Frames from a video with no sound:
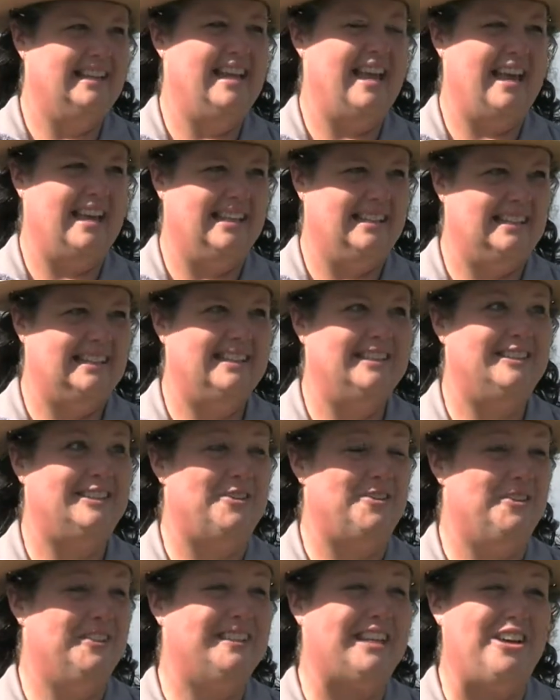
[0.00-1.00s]
yes.
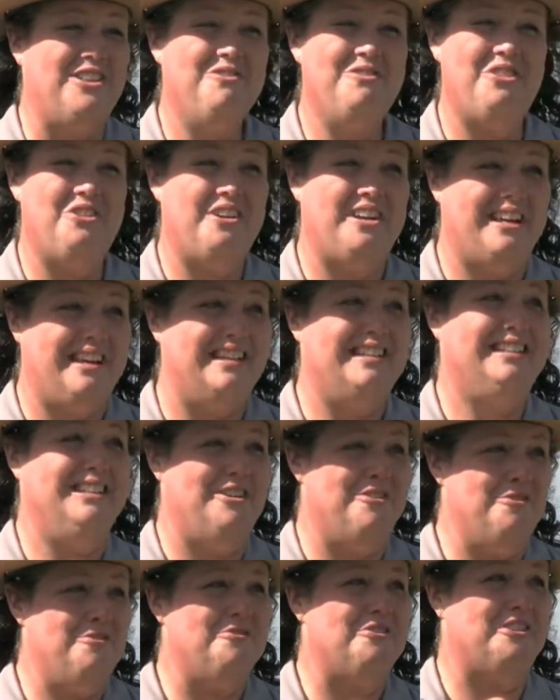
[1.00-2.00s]
So South Florida is
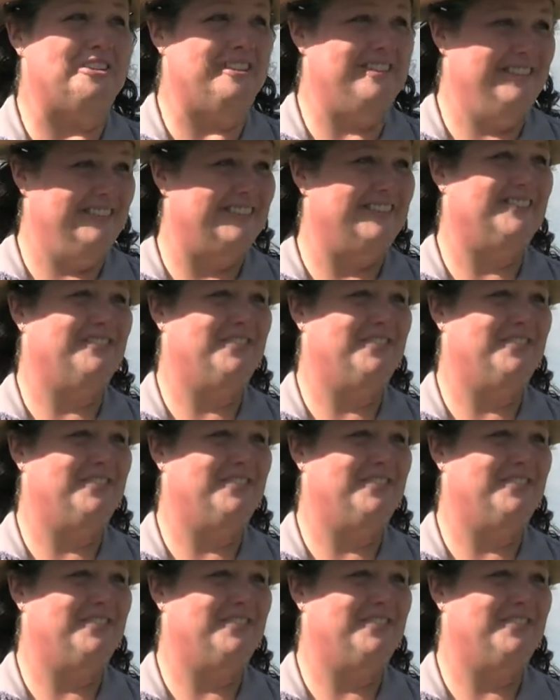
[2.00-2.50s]
known for